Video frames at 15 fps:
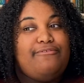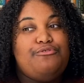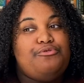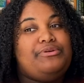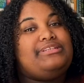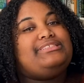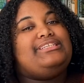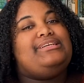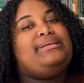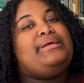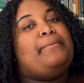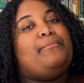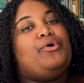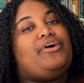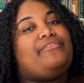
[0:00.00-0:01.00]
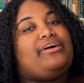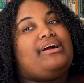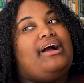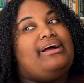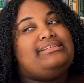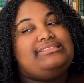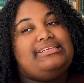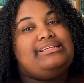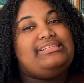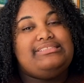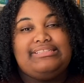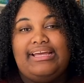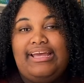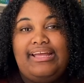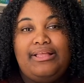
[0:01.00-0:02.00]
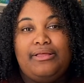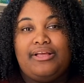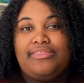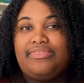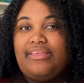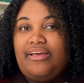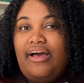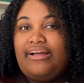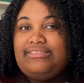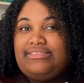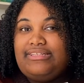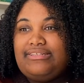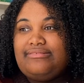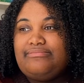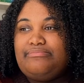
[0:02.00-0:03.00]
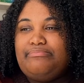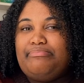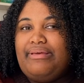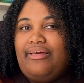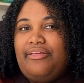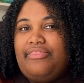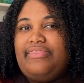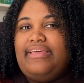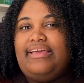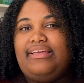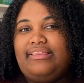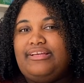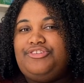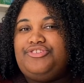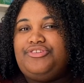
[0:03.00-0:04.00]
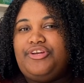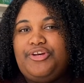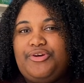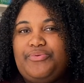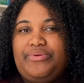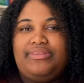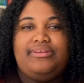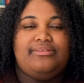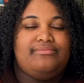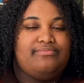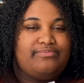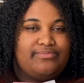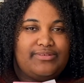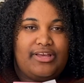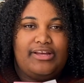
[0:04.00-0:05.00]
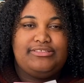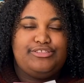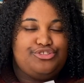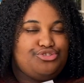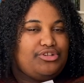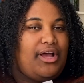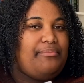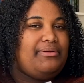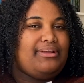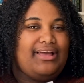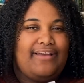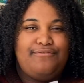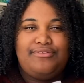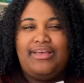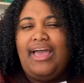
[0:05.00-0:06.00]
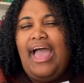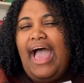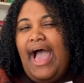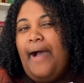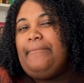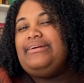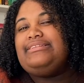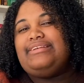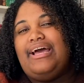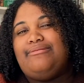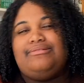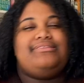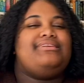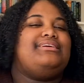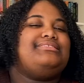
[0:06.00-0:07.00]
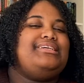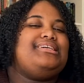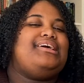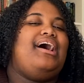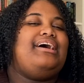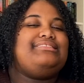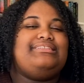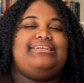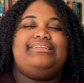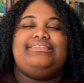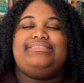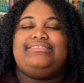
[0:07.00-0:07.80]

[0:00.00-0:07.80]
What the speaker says: if you want to see more of our content. And the content bell thing lets you know when the content is dropping. How many times can I say content in a